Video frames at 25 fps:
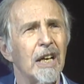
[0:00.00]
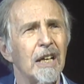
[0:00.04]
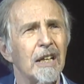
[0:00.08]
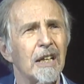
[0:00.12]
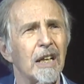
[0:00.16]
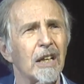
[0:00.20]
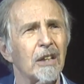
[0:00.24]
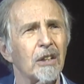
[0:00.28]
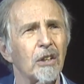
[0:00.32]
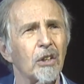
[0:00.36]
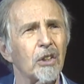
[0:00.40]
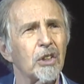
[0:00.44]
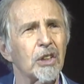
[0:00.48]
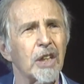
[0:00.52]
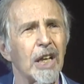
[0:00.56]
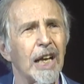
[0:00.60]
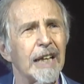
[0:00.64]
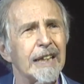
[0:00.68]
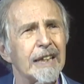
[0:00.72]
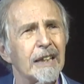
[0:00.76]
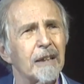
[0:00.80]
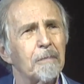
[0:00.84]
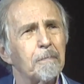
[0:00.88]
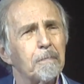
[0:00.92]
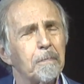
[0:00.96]
that looks
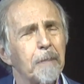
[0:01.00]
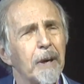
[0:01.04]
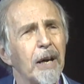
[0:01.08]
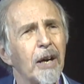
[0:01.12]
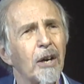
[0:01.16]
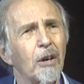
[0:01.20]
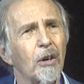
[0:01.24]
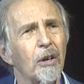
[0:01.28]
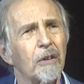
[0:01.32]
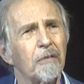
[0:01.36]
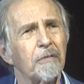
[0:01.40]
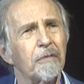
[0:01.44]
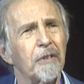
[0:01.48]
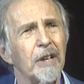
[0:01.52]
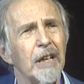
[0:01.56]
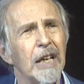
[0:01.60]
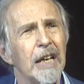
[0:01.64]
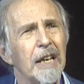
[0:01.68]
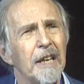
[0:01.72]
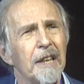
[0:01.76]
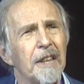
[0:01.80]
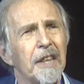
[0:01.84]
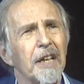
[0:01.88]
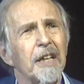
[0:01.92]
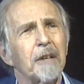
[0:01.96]
like a pair of
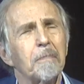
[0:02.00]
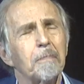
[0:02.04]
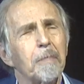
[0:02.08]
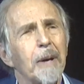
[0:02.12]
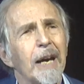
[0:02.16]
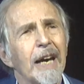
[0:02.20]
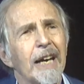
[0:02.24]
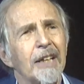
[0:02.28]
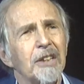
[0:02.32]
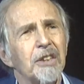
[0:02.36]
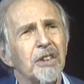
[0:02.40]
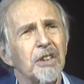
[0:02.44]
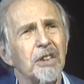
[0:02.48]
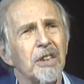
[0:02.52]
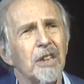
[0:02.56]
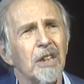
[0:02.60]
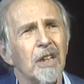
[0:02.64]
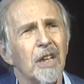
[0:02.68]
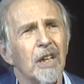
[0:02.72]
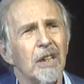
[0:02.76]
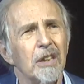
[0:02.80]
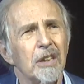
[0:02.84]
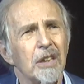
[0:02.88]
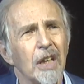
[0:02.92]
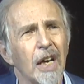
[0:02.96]
thick pants
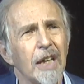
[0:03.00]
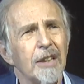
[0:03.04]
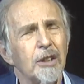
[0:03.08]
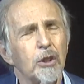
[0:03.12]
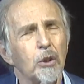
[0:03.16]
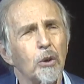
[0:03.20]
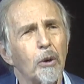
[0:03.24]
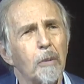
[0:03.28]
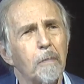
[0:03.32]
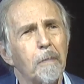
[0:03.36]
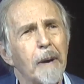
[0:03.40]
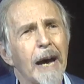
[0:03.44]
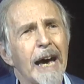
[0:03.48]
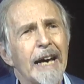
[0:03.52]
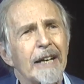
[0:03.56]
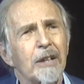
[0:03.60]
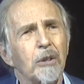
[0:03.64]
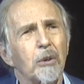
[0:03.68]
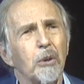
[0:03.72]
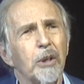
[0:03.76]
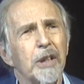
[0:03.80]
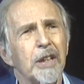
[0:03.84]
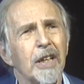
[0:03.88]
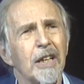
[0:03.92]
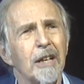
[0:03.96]
tied to a
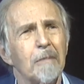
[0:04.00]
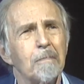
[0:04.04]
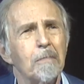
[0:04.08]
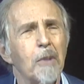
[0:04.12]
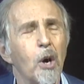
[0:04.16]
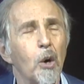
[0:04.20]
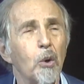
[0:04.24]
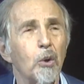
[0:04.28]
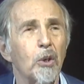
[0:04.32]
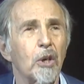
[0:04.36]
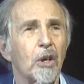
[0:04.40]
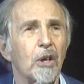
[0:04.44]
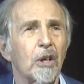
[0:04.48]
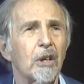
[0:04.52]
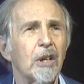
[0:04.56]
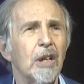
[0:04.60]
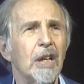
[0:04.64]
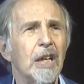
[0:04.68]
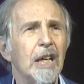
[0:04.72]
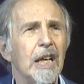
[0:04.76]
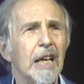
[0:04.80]
battery and a motor